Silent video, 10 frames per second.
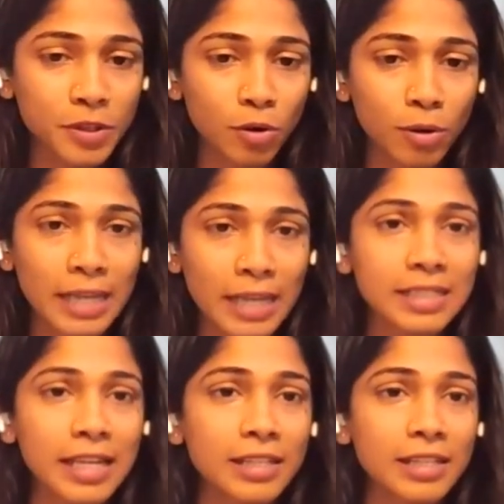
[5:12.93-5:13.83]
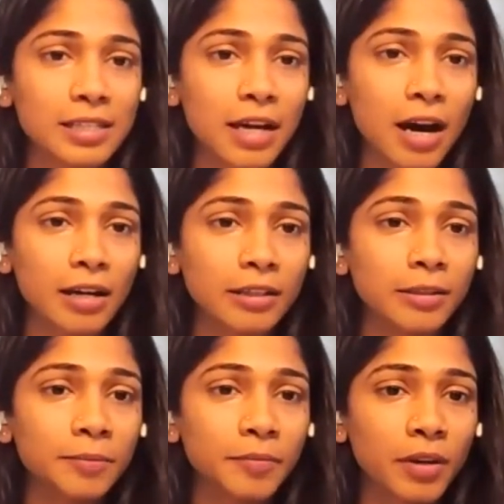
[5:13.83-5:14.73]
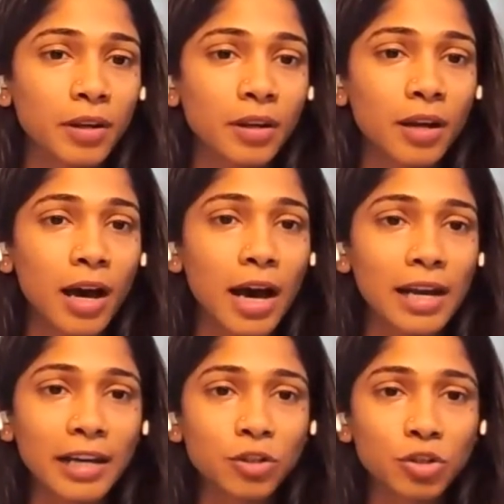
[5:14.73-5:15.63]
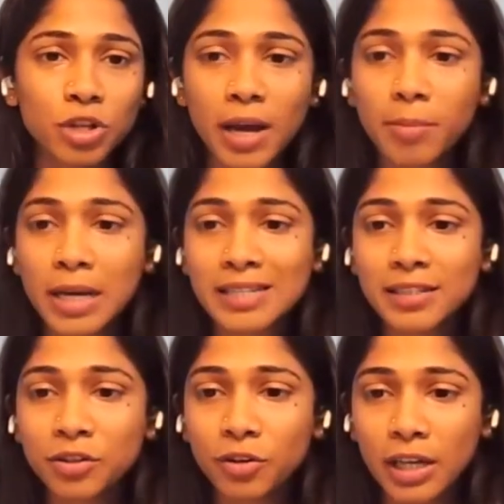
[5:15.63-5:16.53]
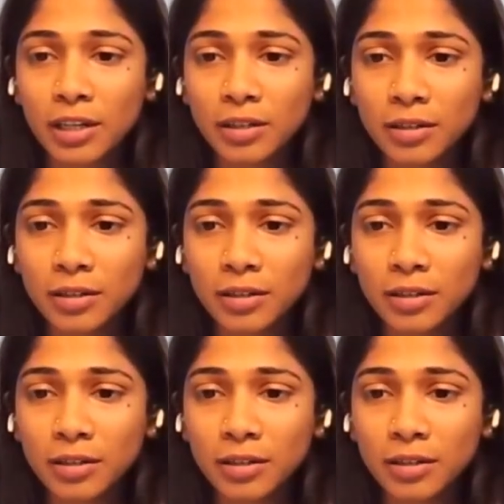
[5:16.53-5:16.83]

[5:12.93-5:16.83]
So let's get started. I'd like to share my screen